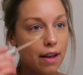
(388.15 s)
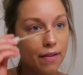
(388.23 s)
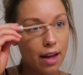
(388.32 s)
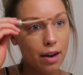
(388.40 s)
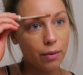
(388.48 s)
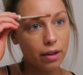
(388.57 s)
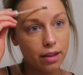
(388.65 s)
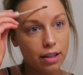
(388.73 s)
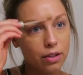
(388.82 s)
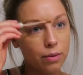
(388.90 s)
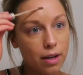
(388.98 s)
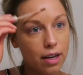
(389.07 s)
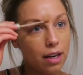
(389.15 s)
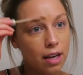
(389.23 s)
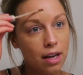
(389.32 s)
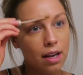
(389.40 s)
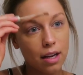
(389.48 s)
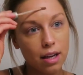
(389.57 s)
And then with this one,
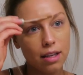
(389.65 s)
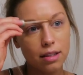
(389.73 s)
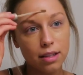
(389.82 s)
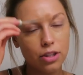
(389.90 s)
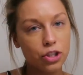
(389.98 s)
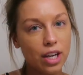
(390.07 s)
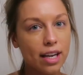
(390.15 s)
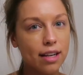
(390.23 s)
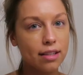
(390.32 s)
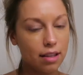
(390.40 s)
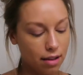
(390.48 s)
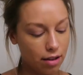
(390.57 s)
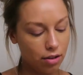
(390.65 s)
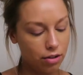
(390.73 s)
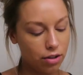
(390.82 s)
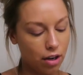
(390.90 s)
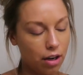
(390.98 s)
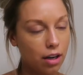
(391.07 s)
because the shade is a little
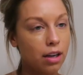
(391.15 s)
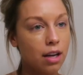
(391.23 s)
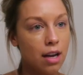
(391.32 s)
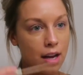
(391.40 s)
dark,